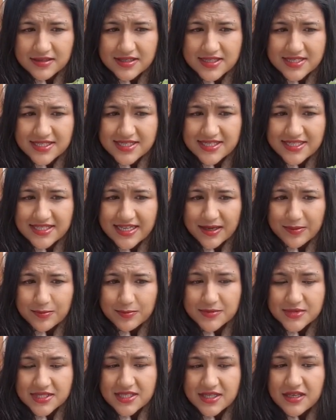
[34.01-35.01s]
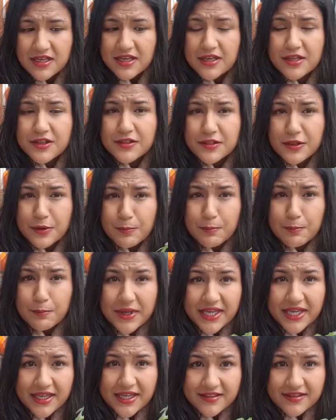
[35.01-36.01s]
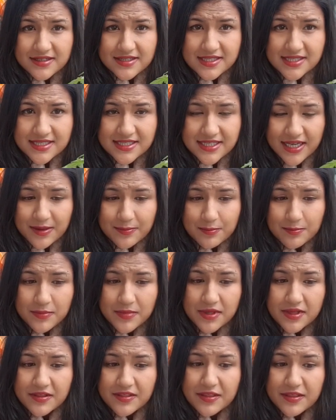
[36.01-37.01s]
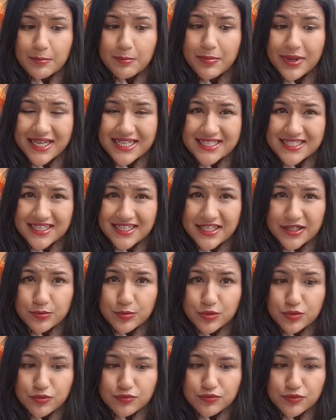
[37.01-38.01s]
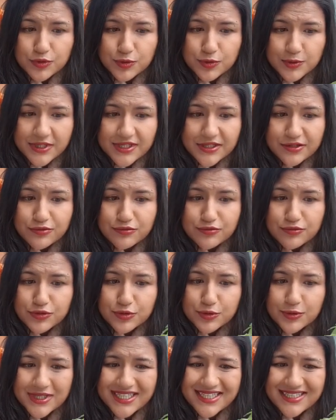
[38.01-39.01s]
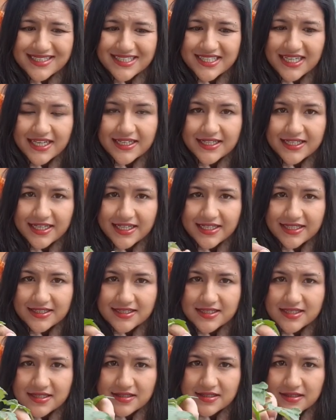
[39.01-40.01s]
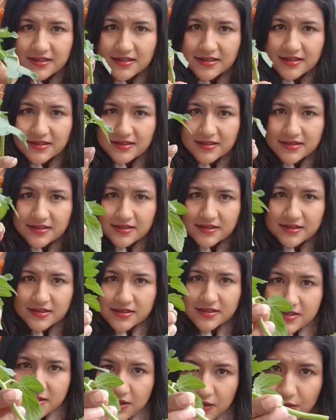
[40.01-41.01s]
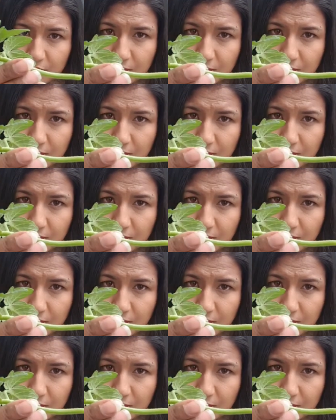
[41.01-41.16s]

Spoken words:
the stems. The bigger the stem, the better it will root. It will root in 10 days. So